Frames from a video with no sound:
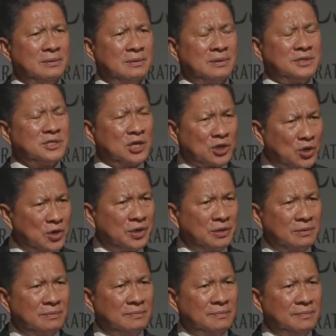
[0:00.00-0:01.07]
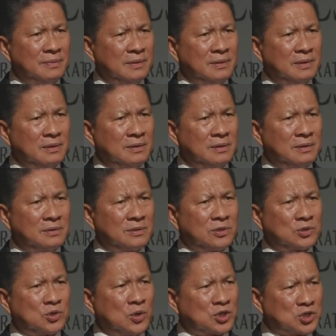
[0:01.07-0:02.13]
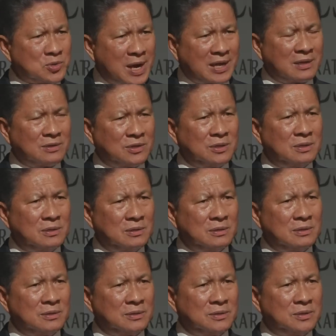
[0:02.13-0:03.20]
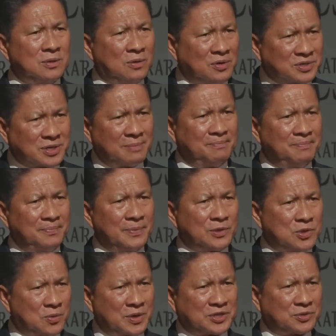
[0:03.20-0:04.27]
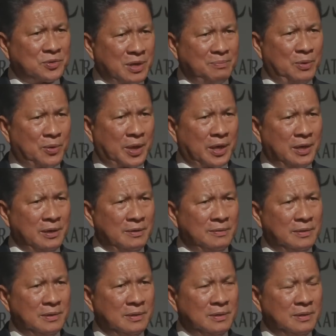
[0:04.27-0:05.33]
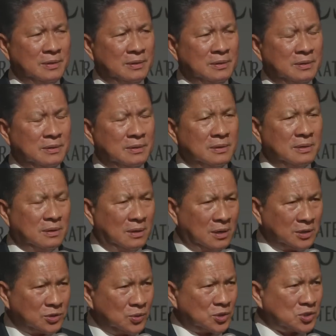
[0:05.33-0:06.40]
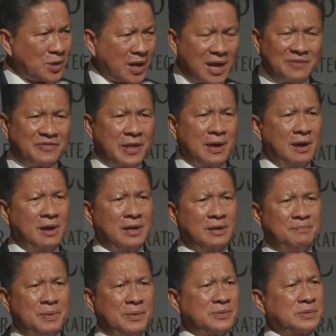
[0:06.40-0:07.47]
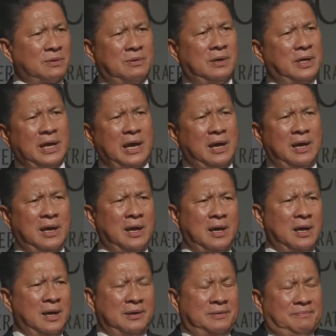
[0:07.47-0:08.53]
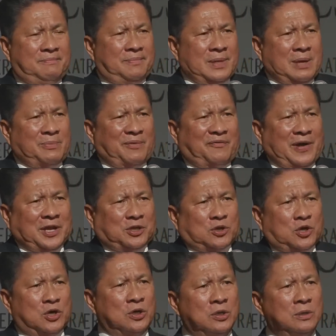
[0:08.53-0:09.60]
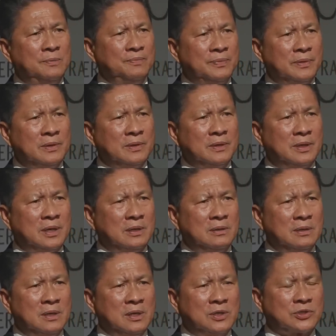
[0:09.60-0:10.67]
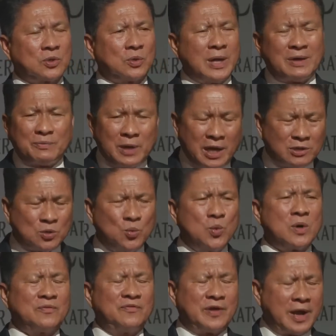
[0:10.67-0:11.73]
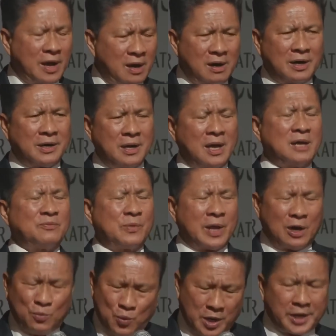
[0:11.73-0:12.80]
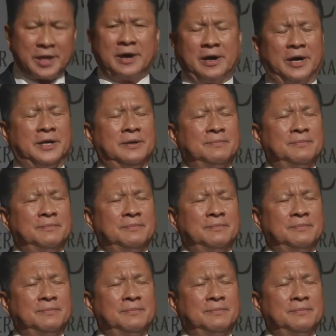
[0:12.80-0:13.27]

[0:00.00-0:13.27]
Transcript: it's not good. So to attract tourism, tourists to Cambodia, eh? or to attract FDI, people say, oh, I, I, I'm afraid to go, you know. So that we had to work very hard, and we are working hard